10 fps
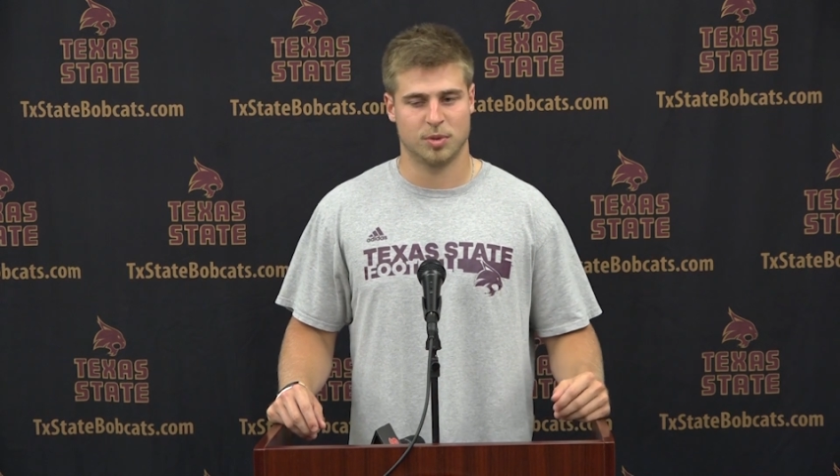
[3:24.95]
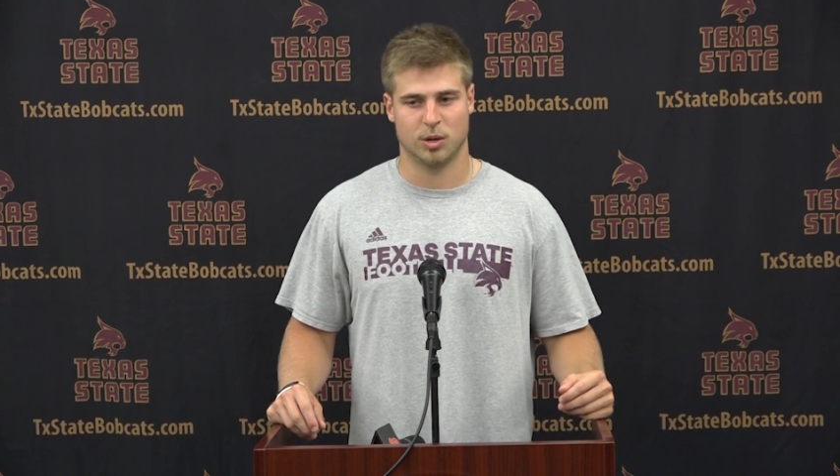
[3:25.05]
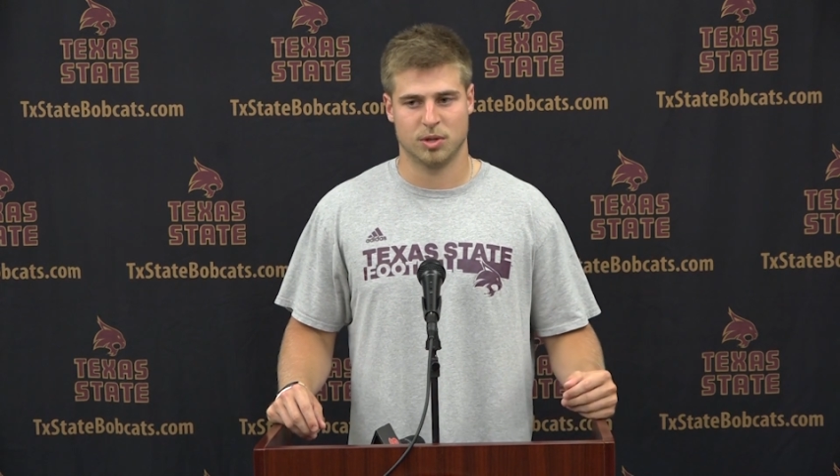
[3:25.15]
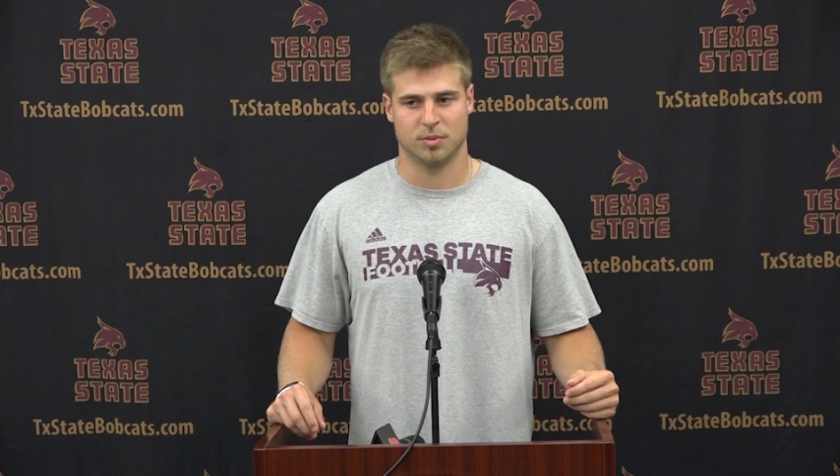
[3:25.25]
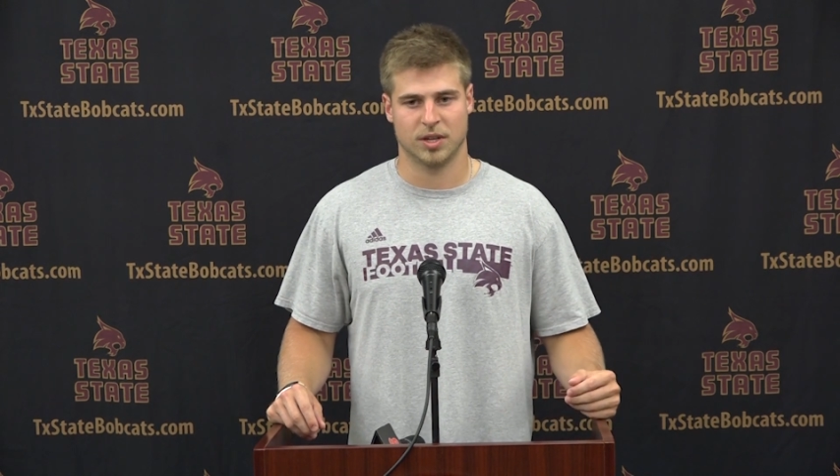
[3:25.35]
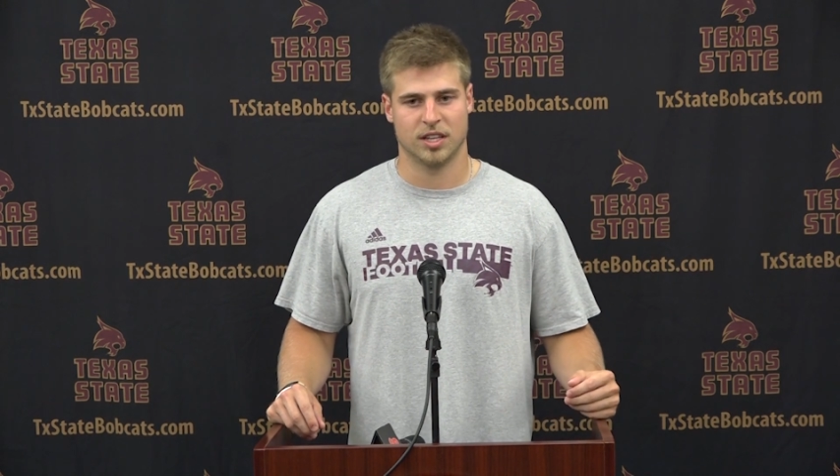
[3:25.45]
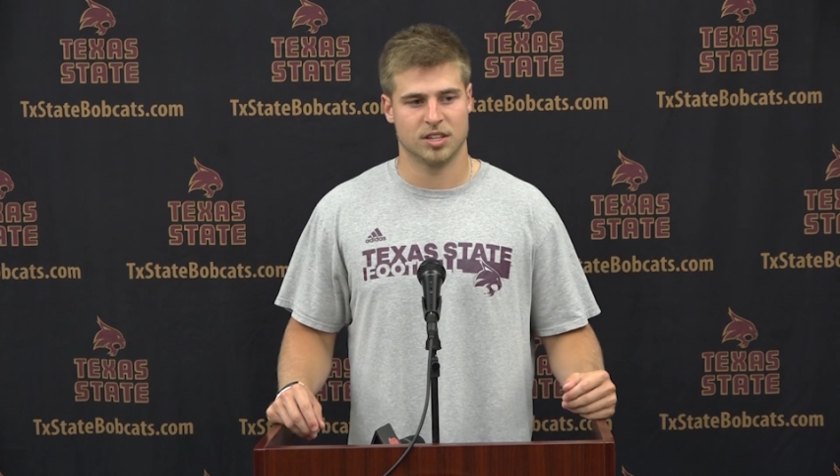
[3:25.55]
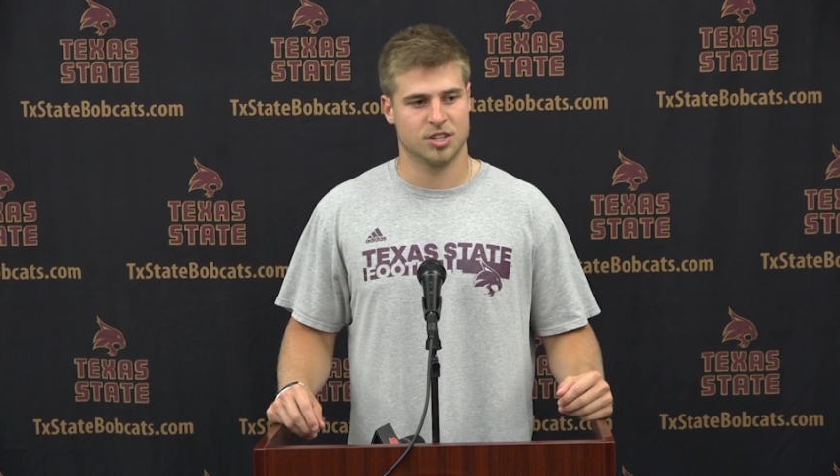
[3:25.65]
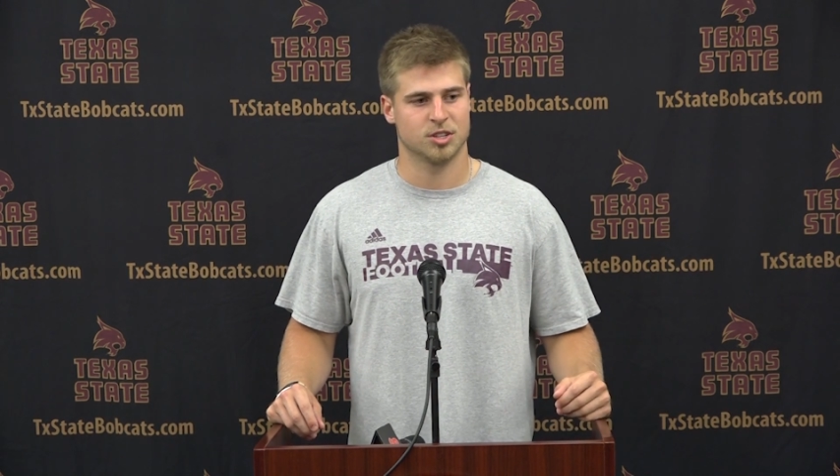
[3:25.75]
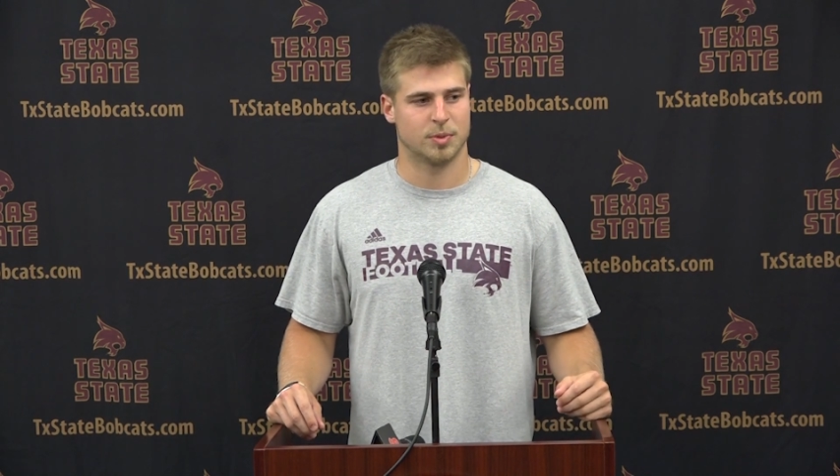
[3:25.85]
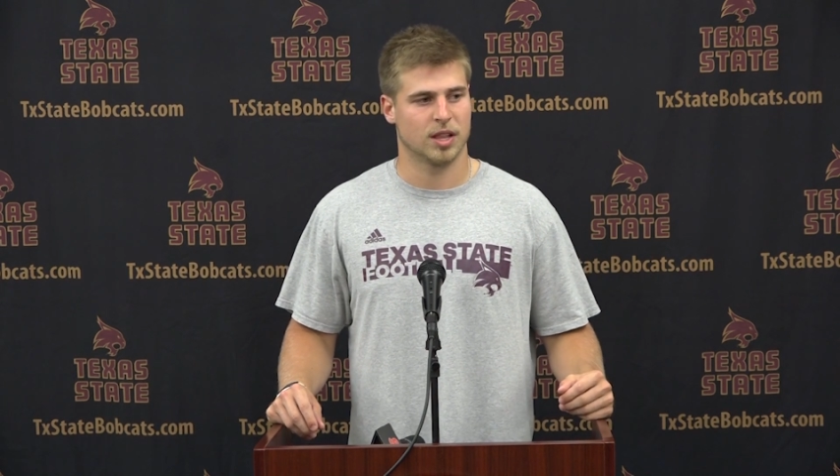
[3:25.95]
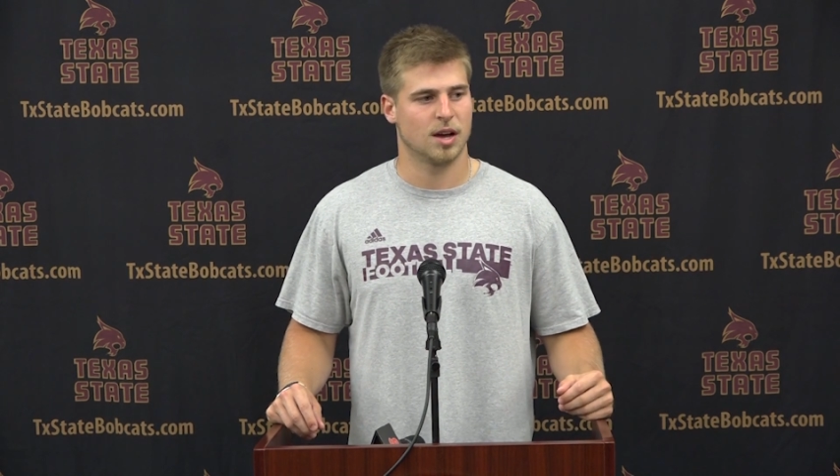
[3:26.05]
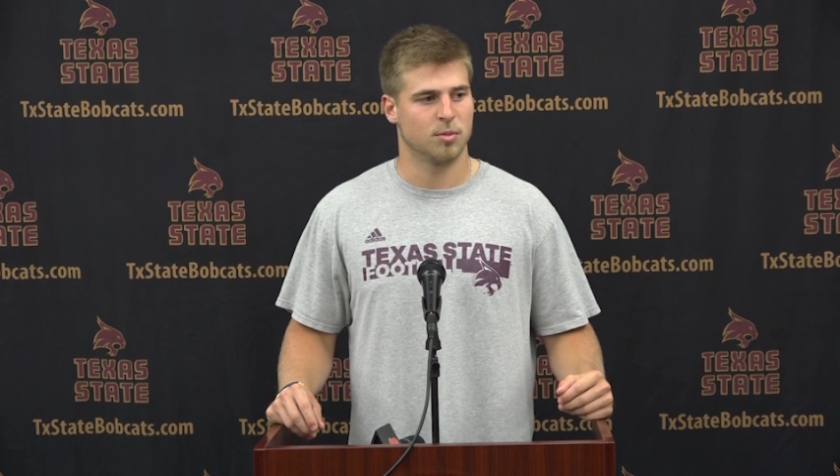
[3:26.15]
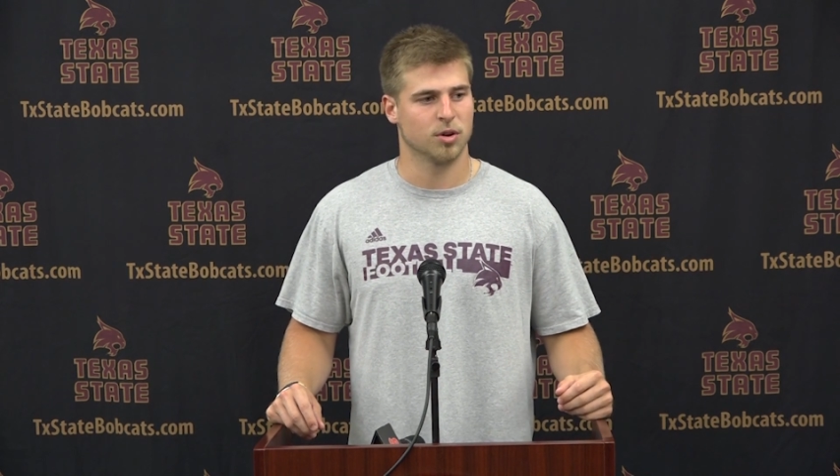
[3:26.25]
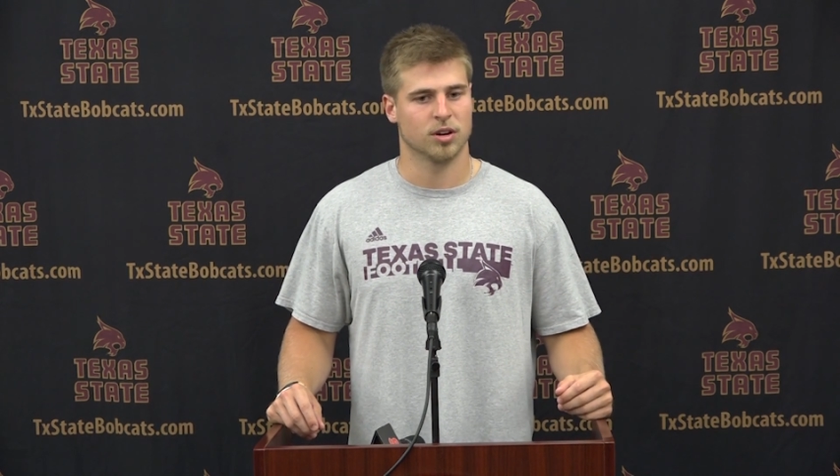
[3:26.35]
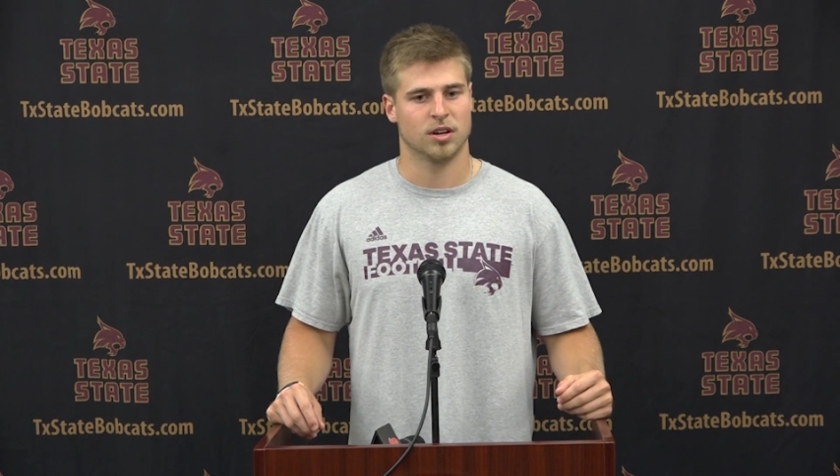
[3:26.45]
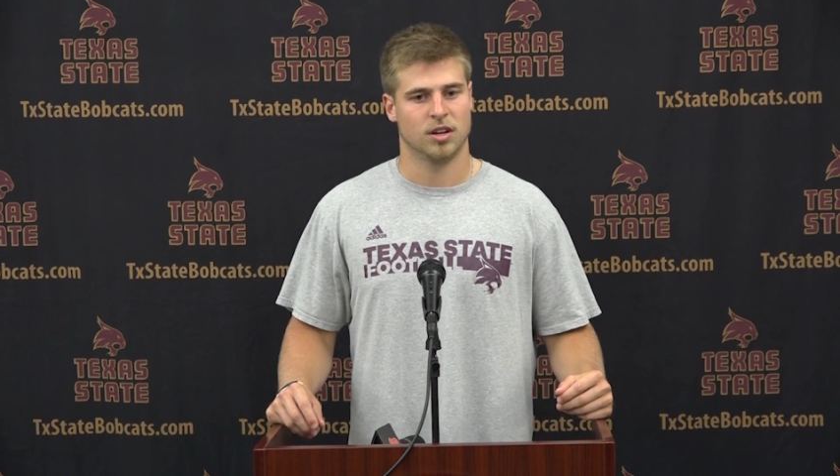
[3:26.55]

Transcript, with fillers: playing with them again this year has been a lot more